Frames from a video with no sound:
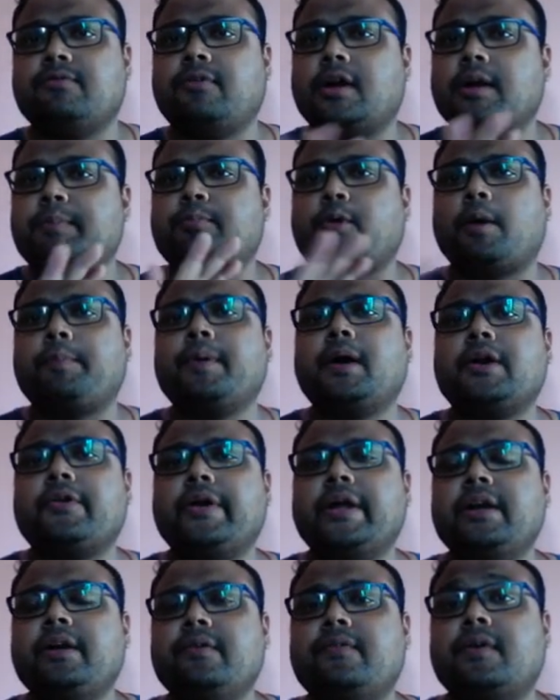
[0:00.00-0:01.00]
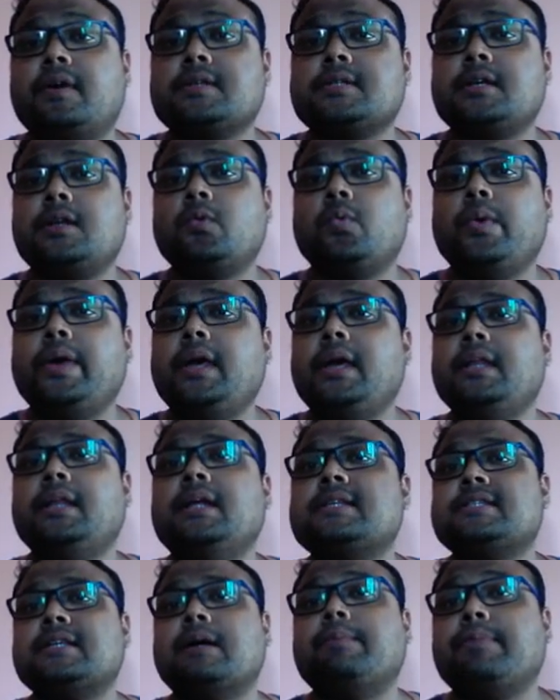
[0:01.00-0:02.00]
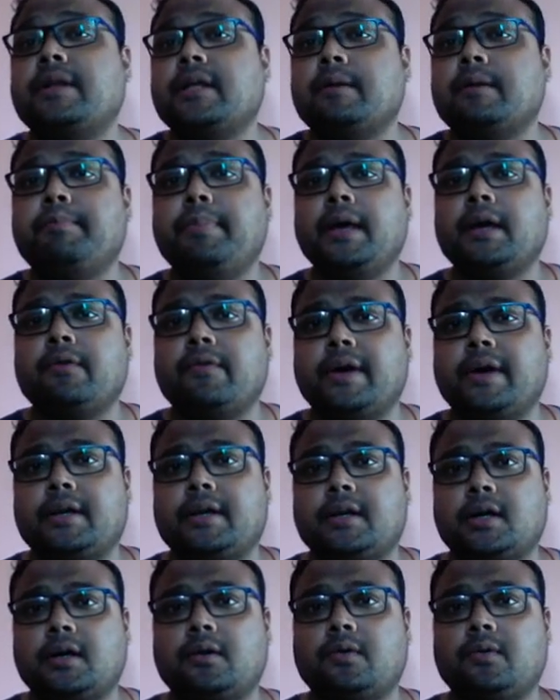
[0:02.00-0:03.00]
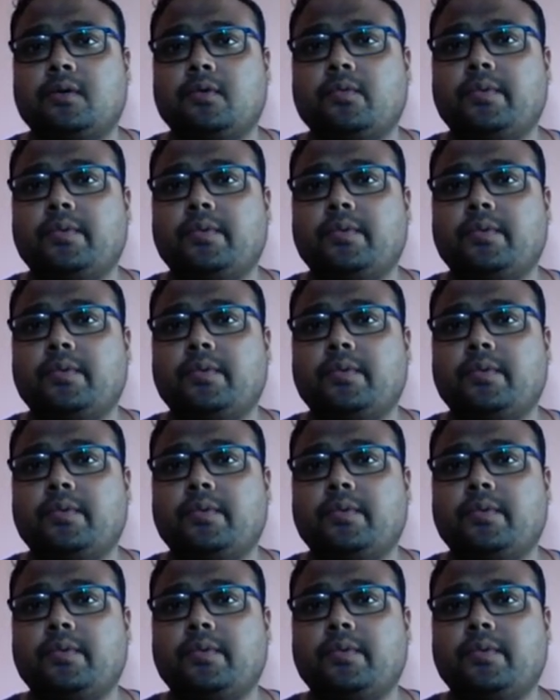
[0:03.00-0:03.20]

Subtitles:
For a proper trend reversal, we need something big right now.